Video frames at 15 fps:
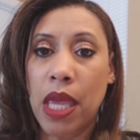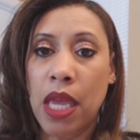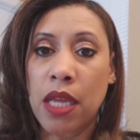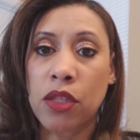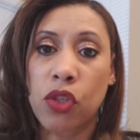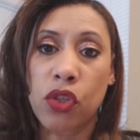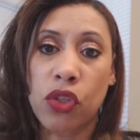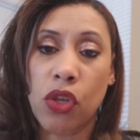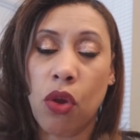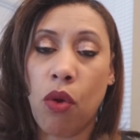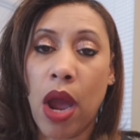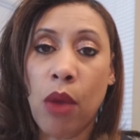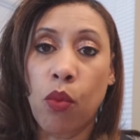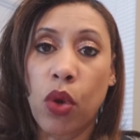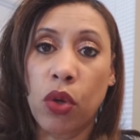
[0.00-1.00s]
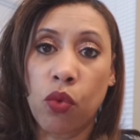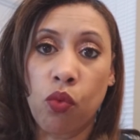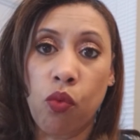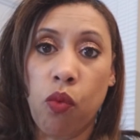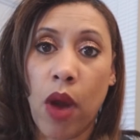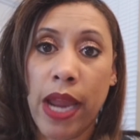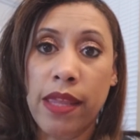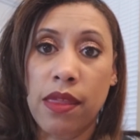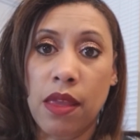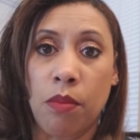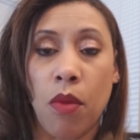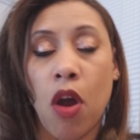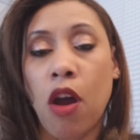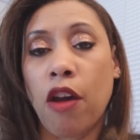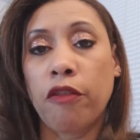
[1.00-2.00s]
And so I wouldn't write
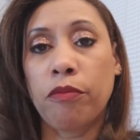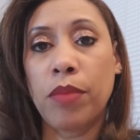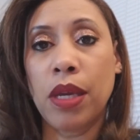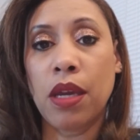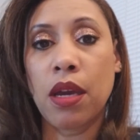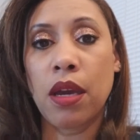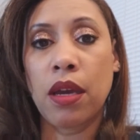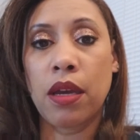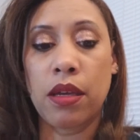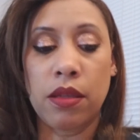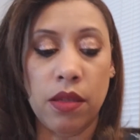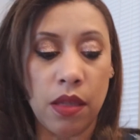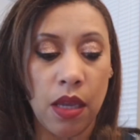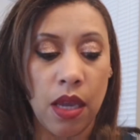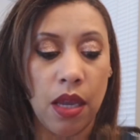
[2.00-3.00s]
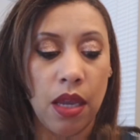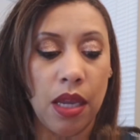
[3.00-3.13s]
them off because